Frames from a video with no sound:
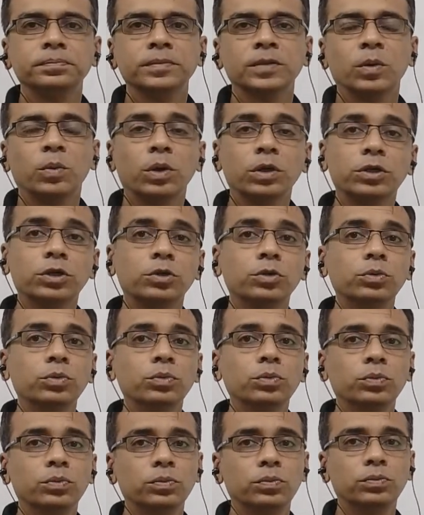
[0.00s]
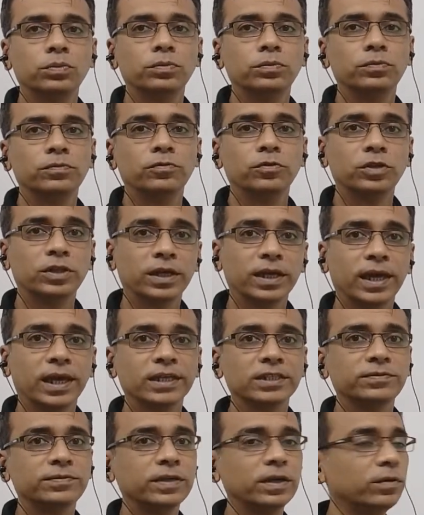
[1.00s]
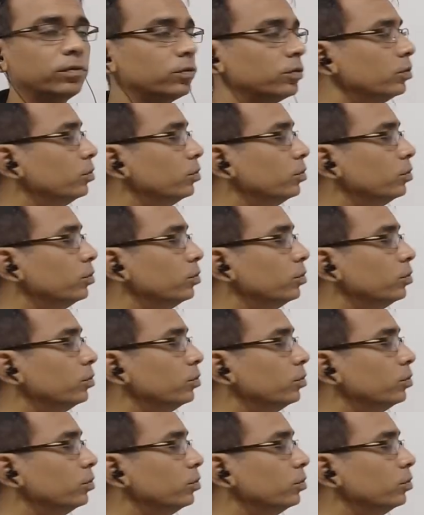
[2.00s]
What to do? For the gas we have to